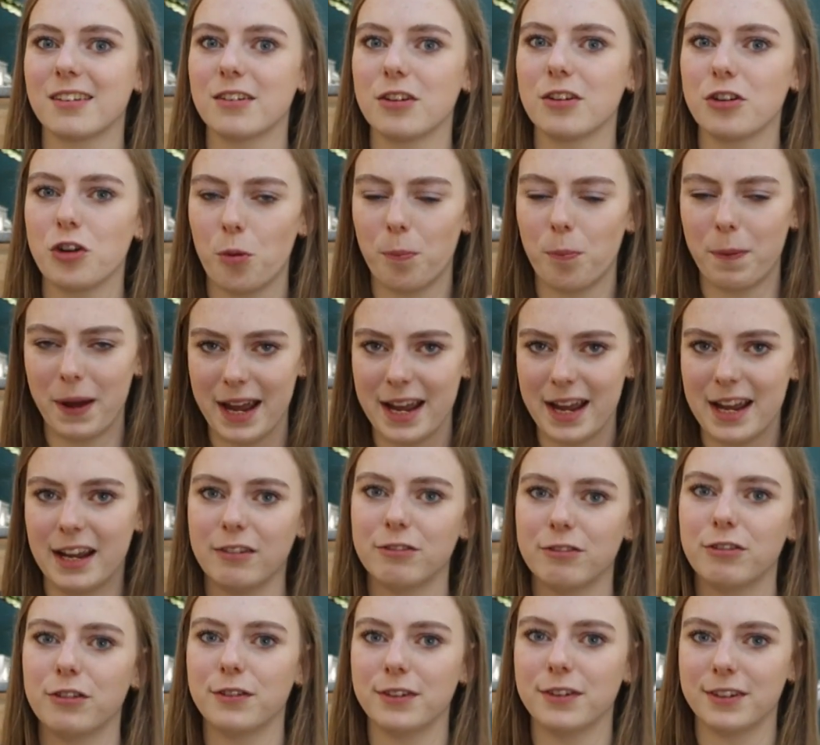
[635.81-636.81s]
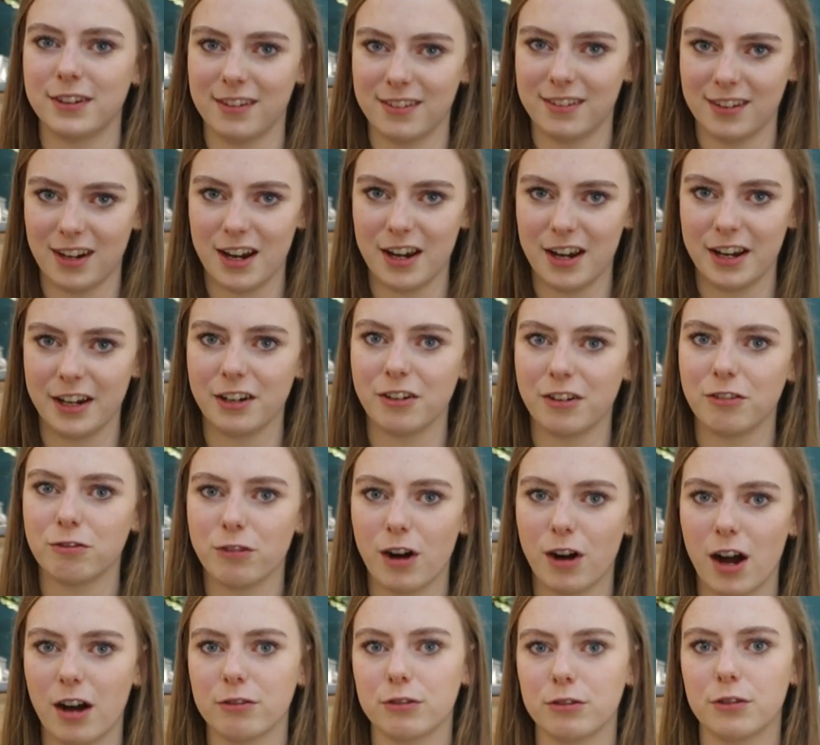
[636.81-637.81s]
you're paying for the design
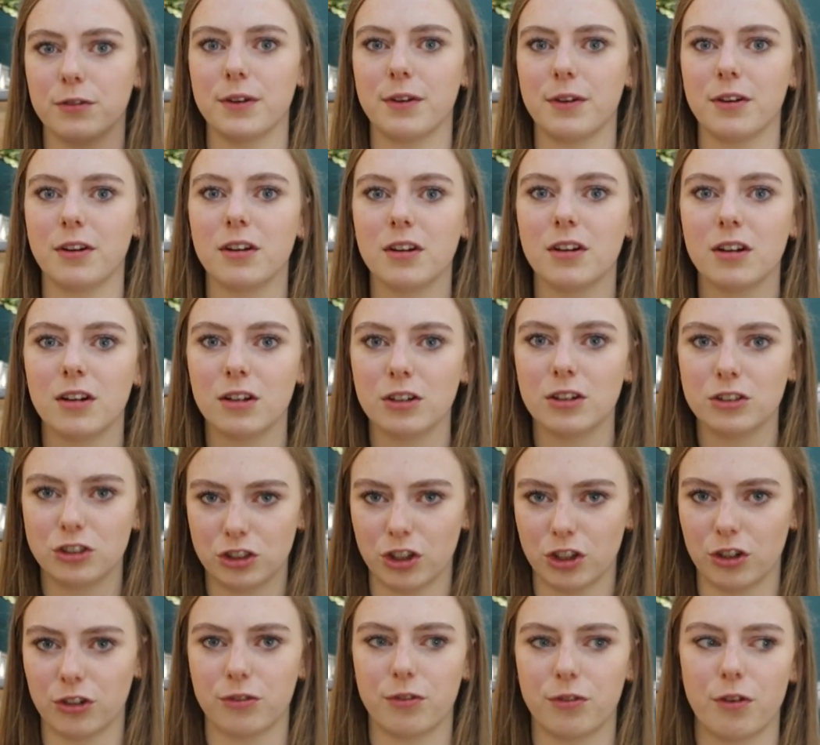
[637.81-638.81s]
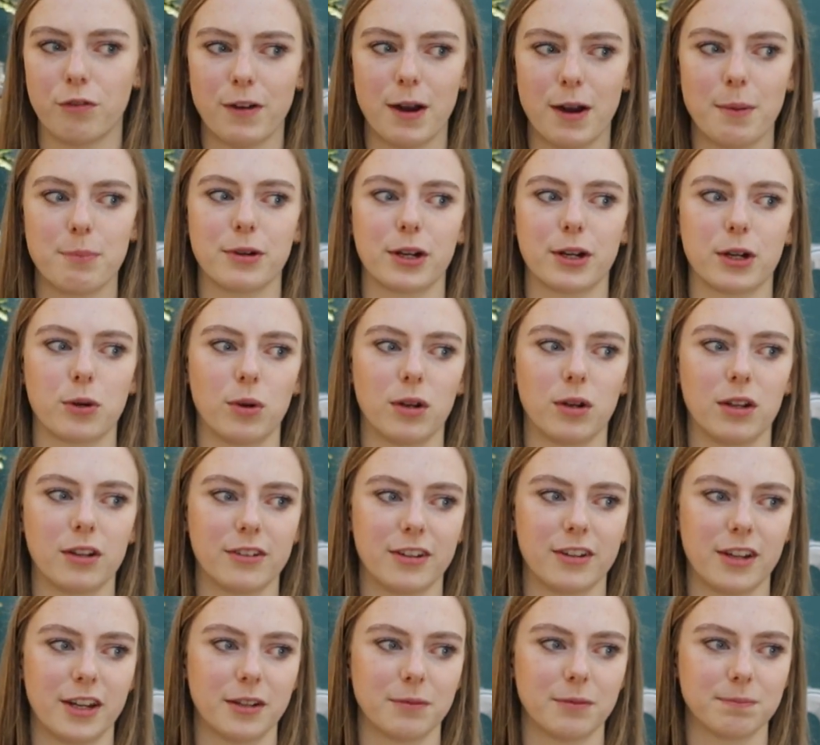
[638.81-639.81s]
rather than just the fabric
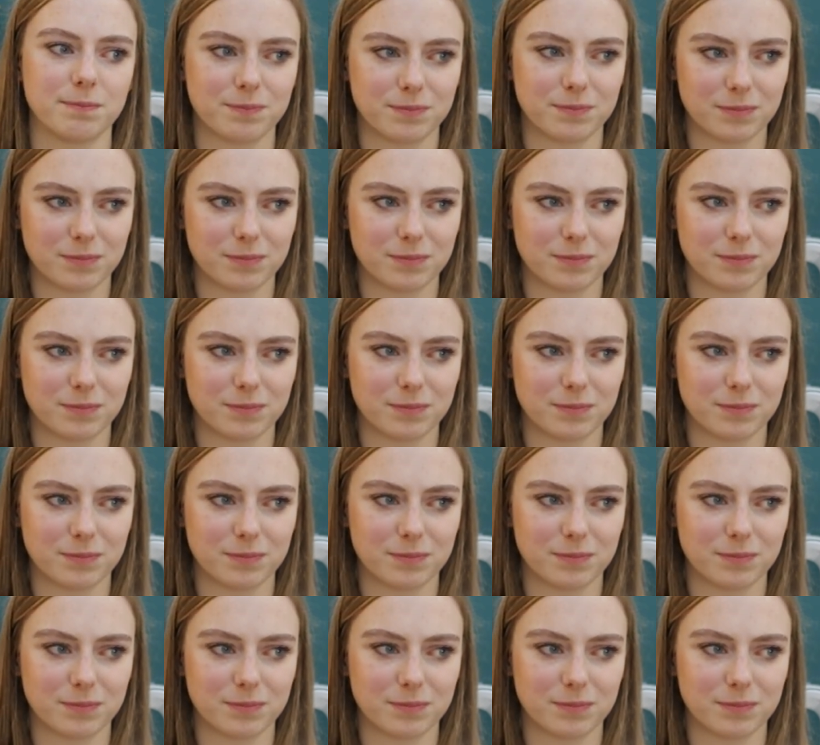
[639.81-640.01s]
quality.